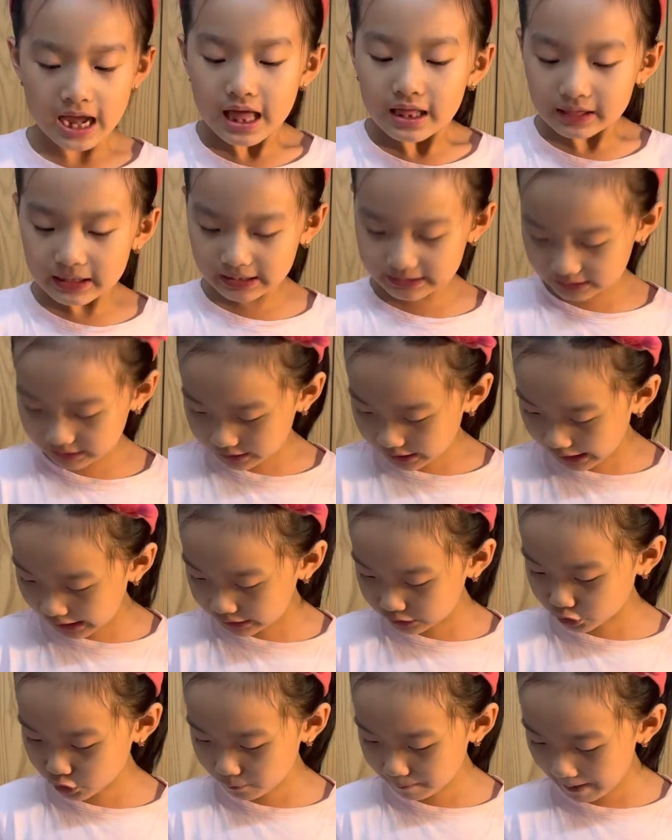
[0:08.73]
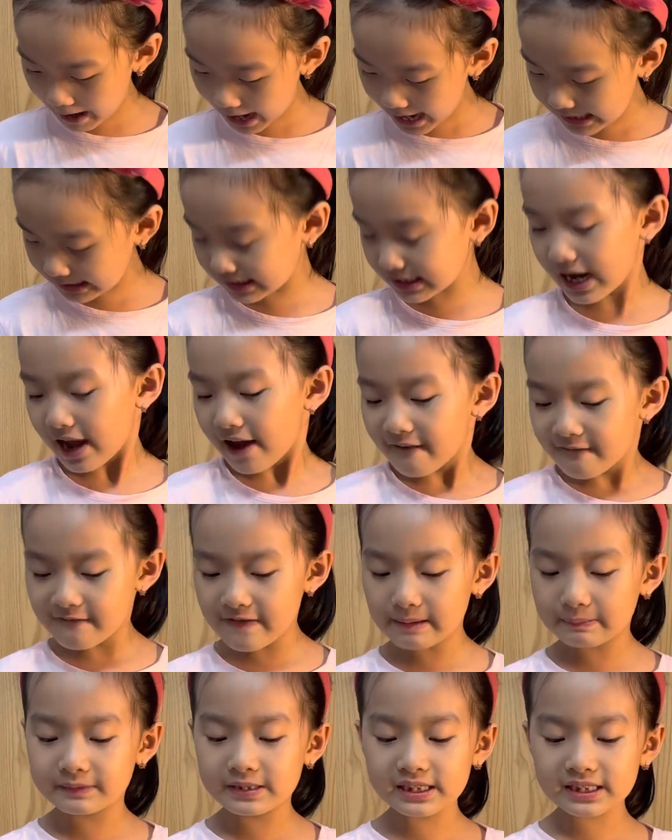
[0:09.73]
Let's turn to page
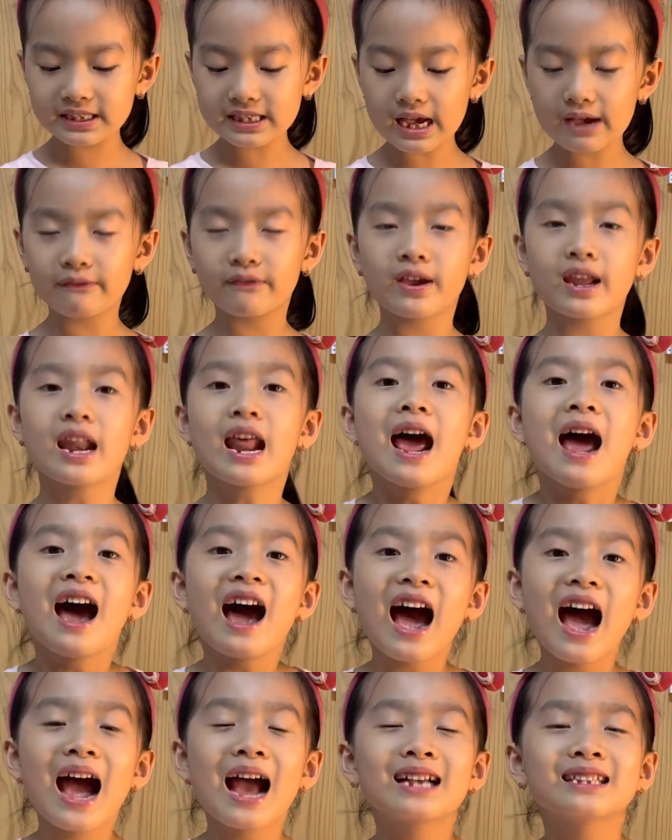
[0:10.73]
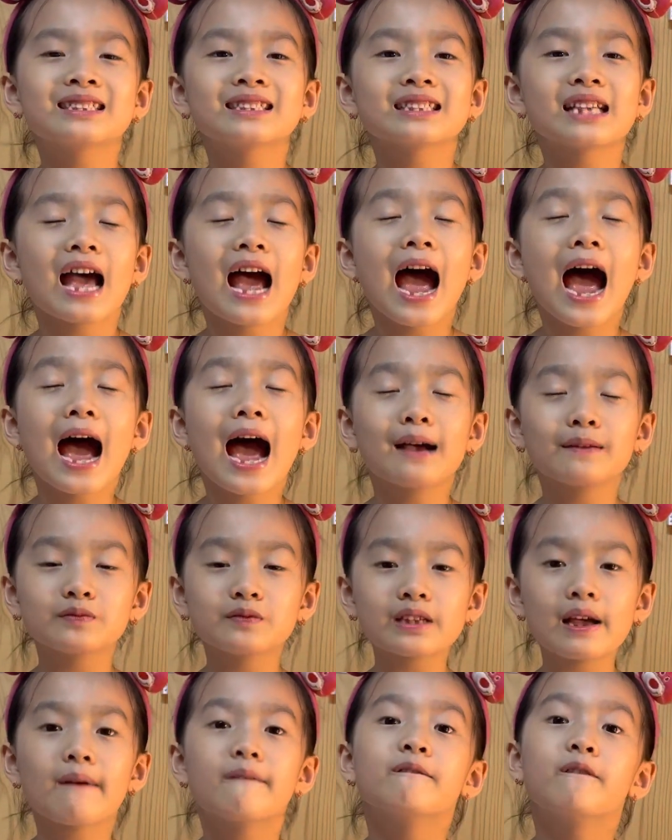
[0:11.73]
57. I have
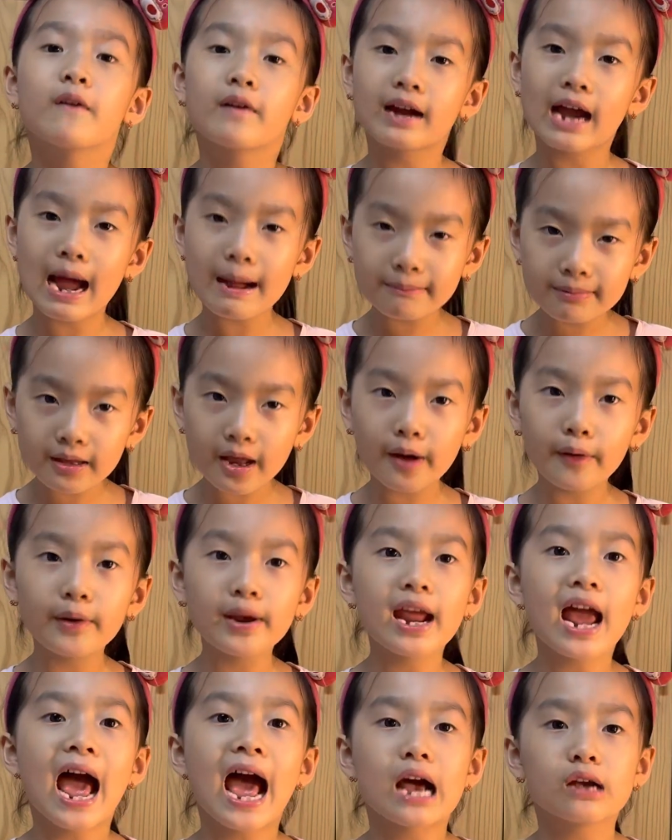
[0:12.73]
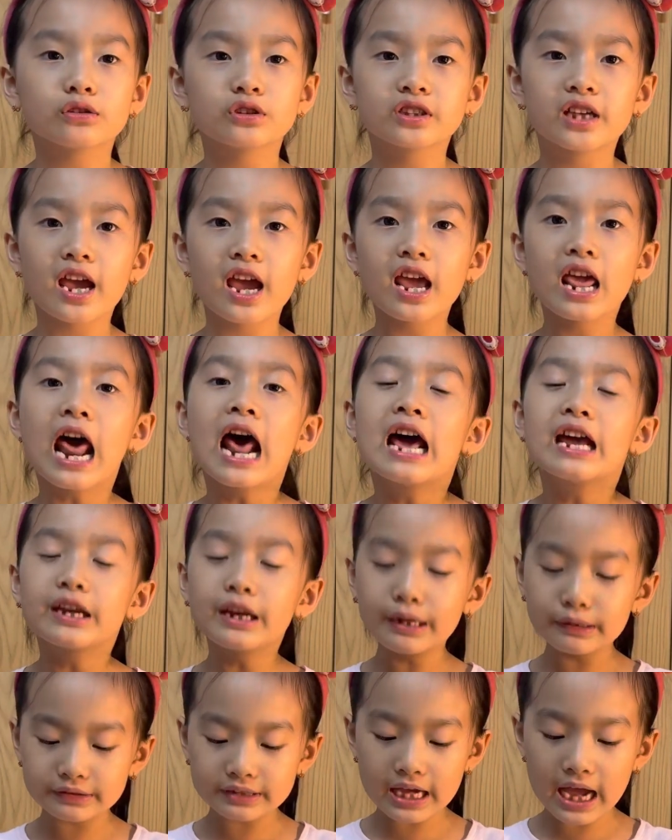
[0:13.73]
some vocabulary. I'll say,
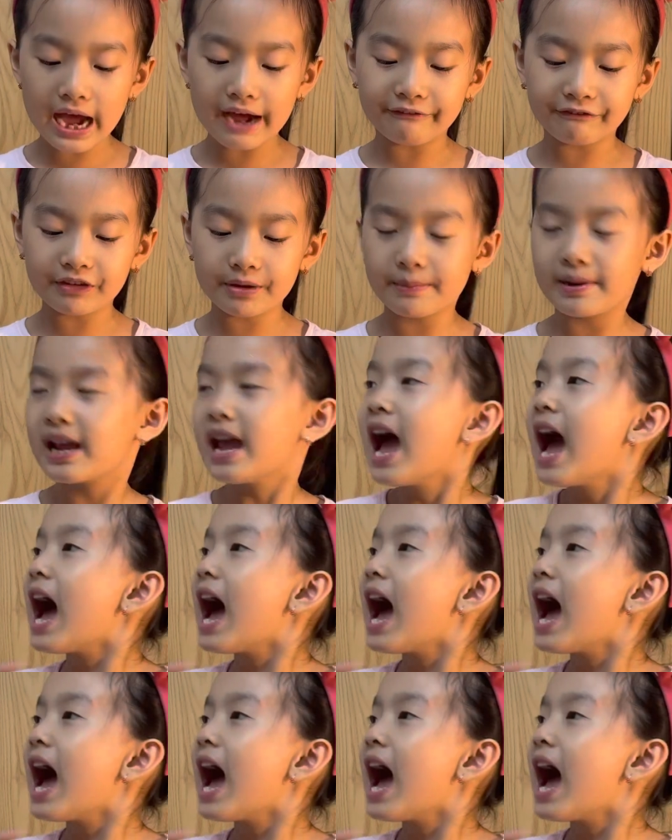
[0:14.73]
you say after me.